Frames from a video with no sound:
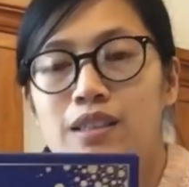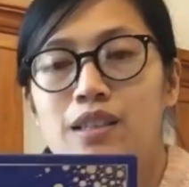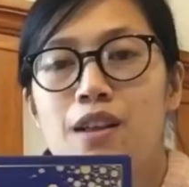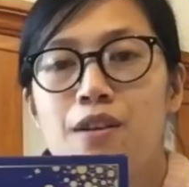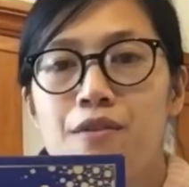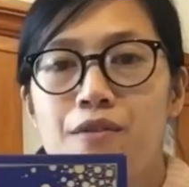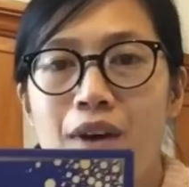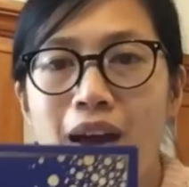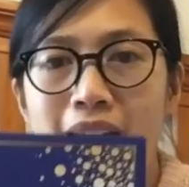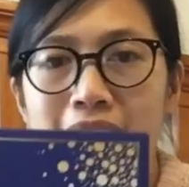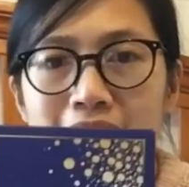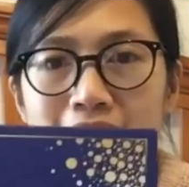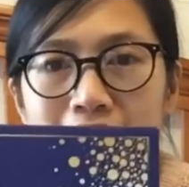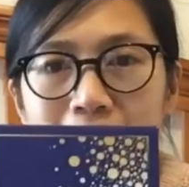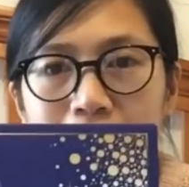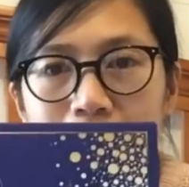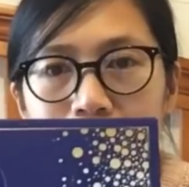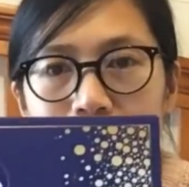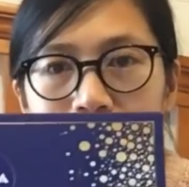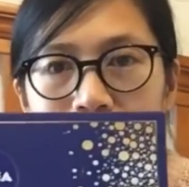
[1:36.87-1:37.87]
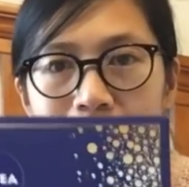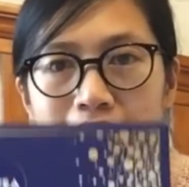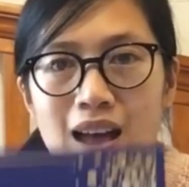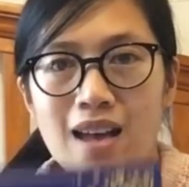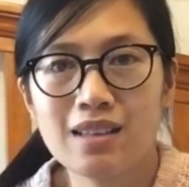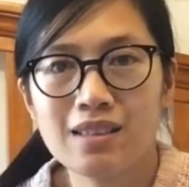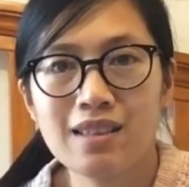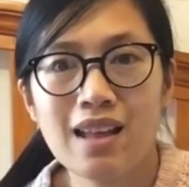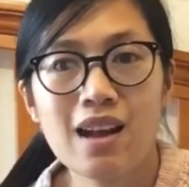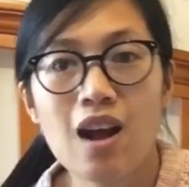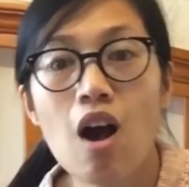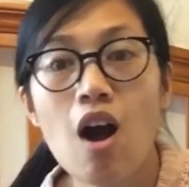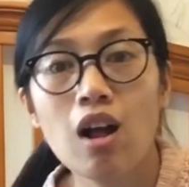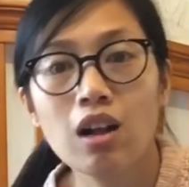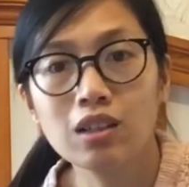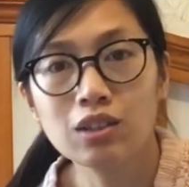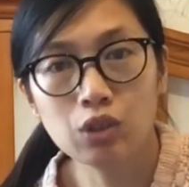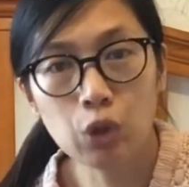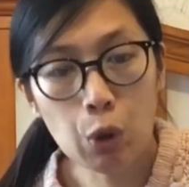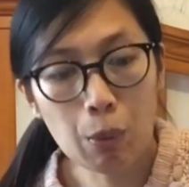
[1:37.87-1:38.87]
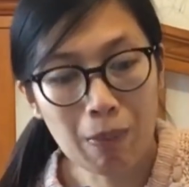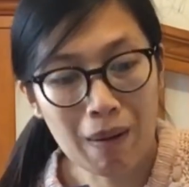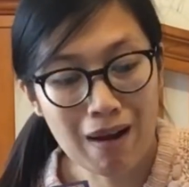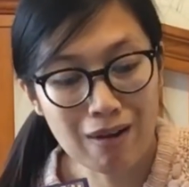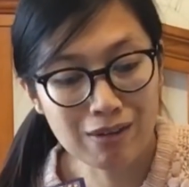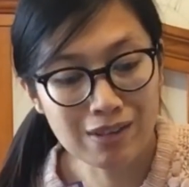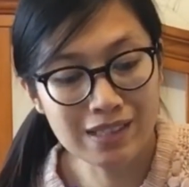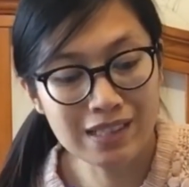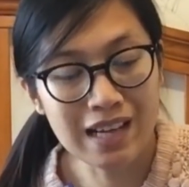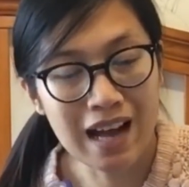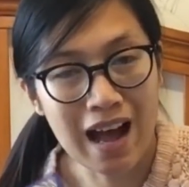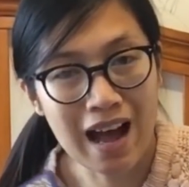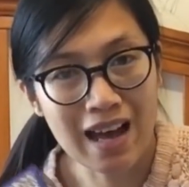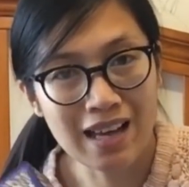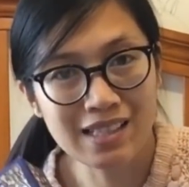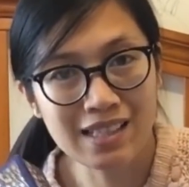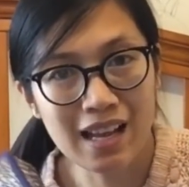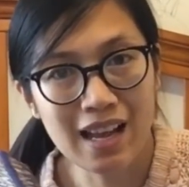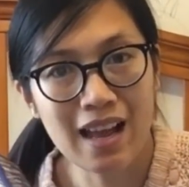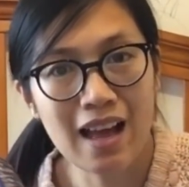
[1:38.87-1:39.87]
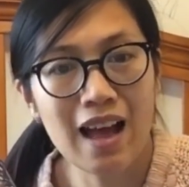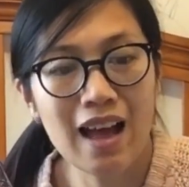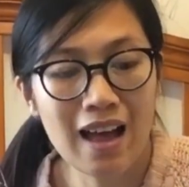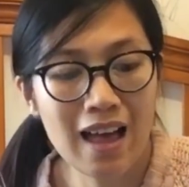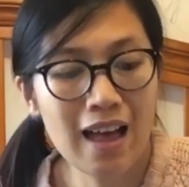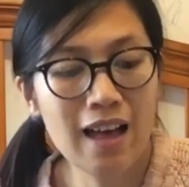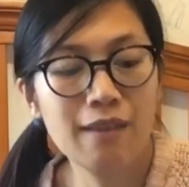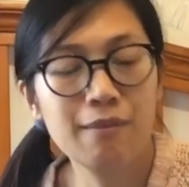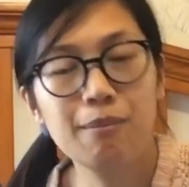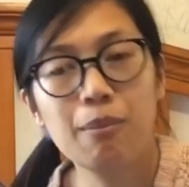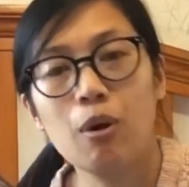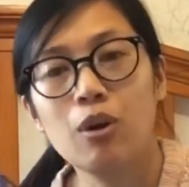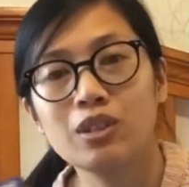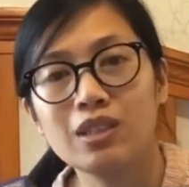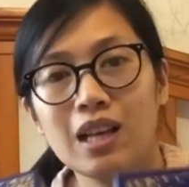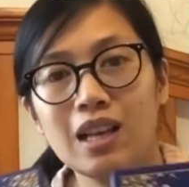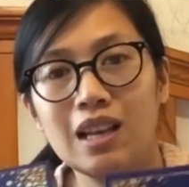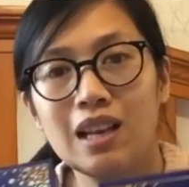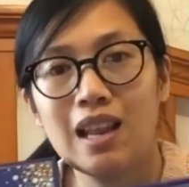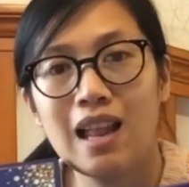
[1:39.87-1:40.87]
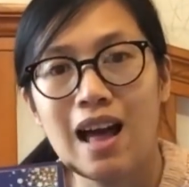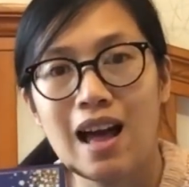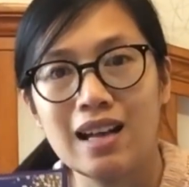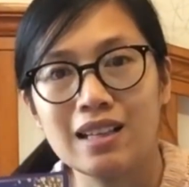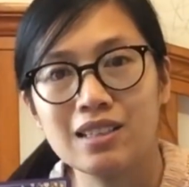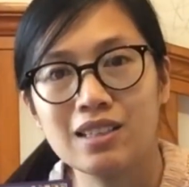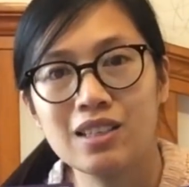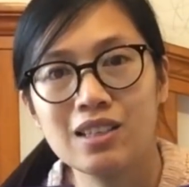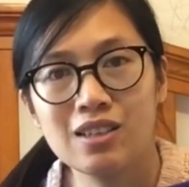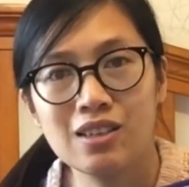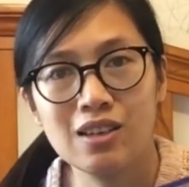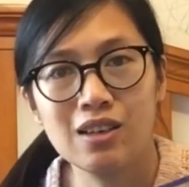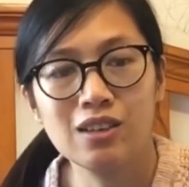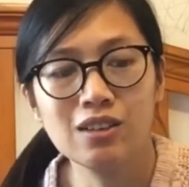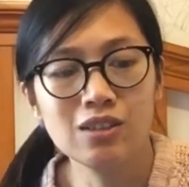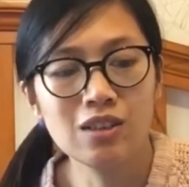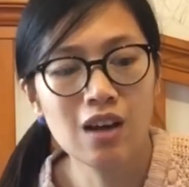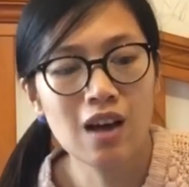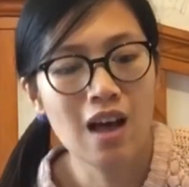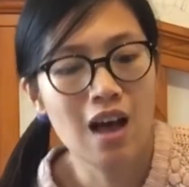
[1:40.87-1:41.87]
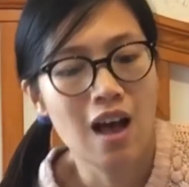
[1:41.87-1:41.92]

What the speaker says: Nivea gift set, they're all £2, guys. I have bought a lot, you know.